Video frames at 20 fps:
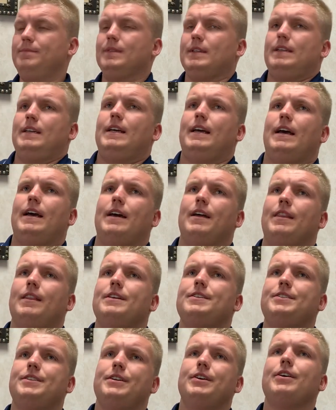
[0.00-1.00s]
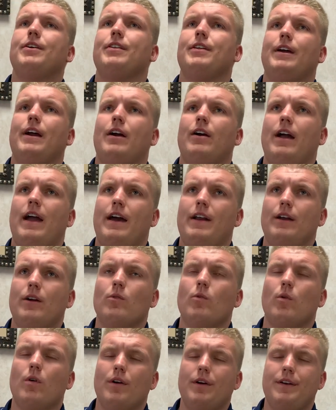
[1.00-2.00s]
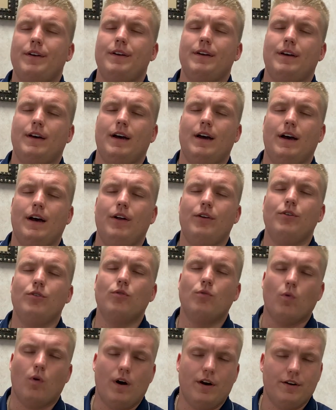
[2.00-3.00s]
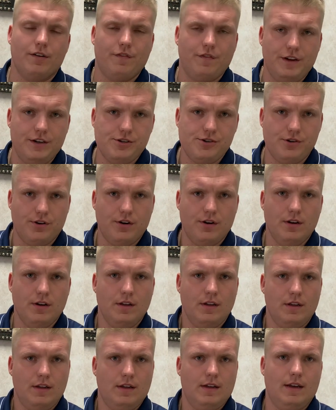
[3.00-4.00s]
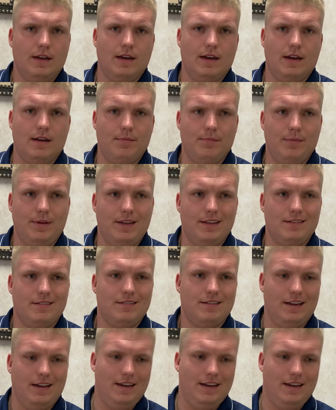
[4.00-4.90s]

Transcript: Yeah, this year they are adding one new water feature. It's